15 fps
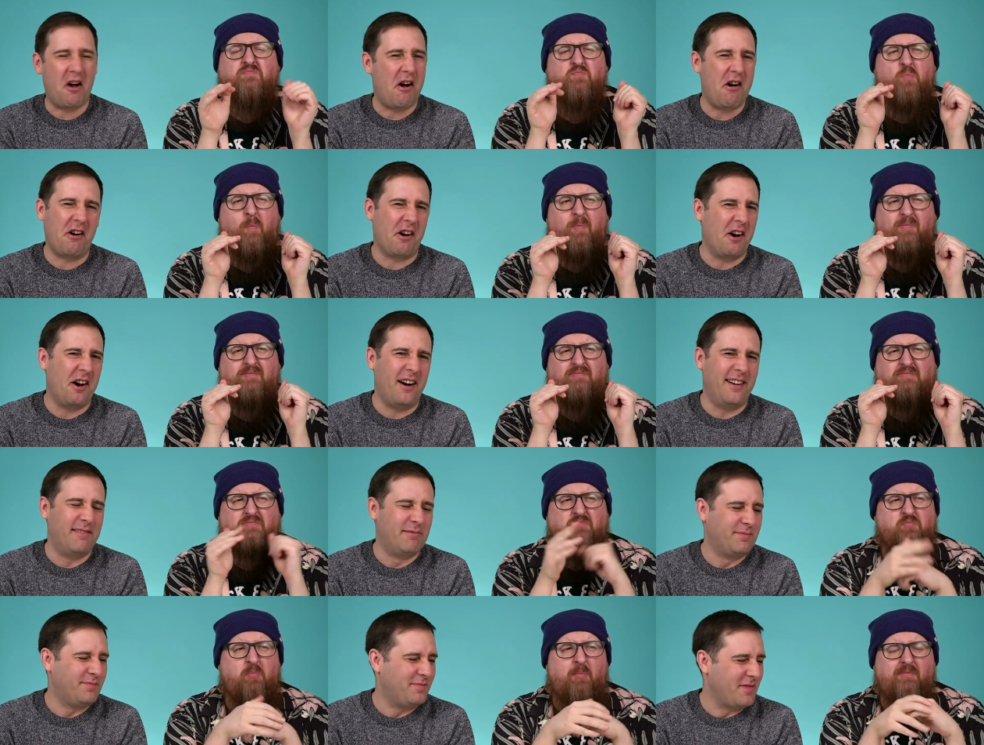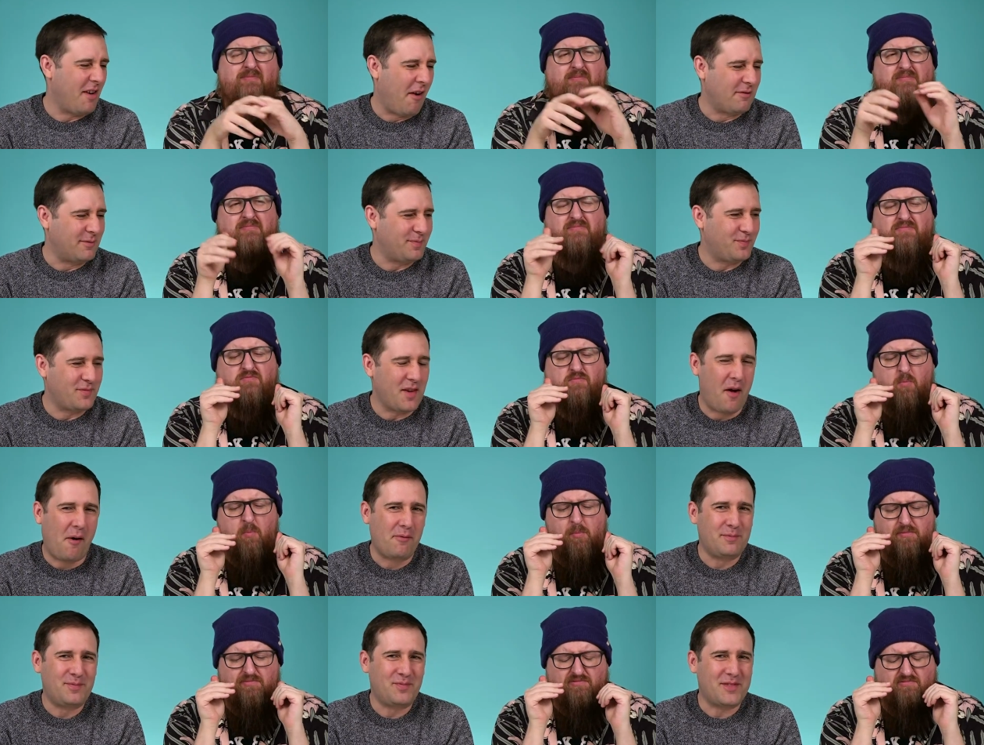Speaker 1: Oh, God.
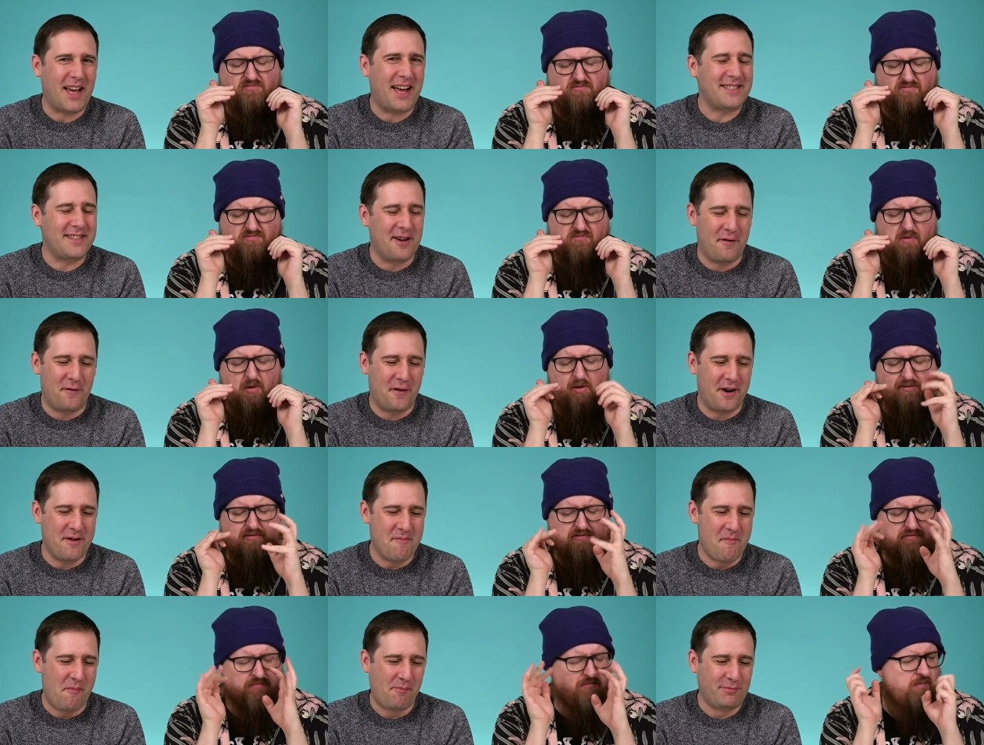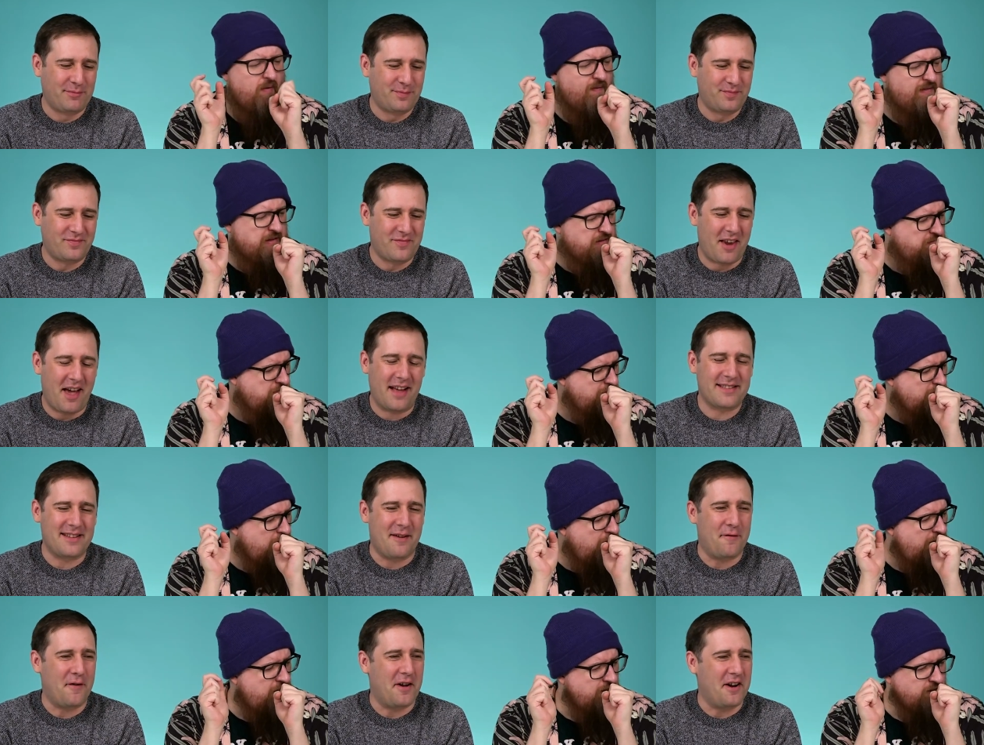That's not fun. That's
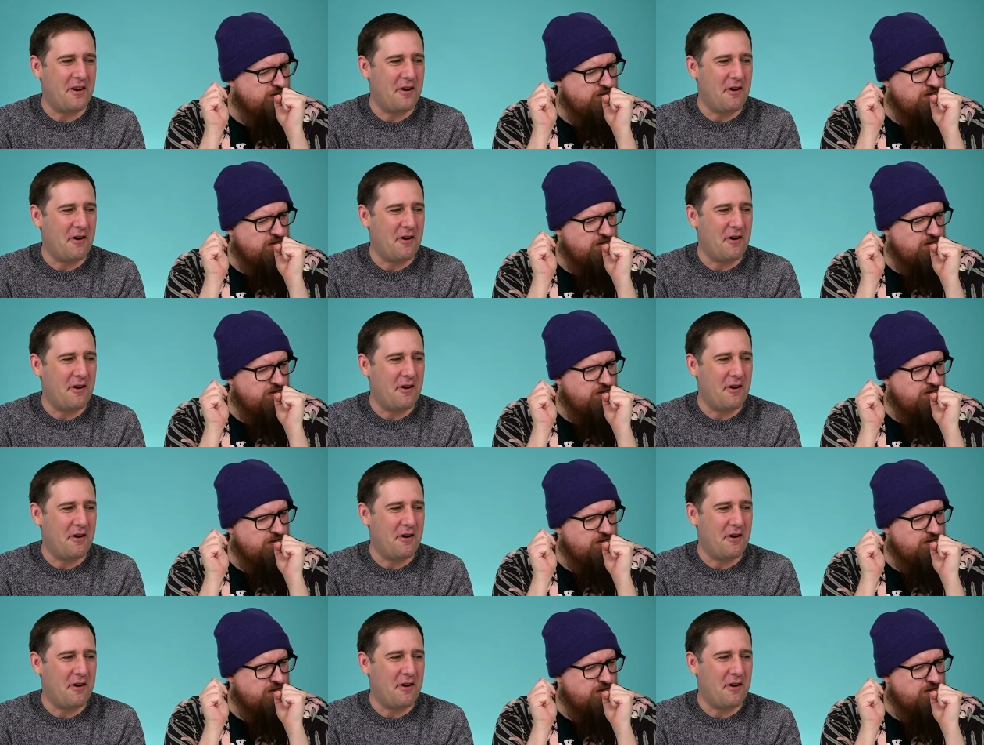not fun at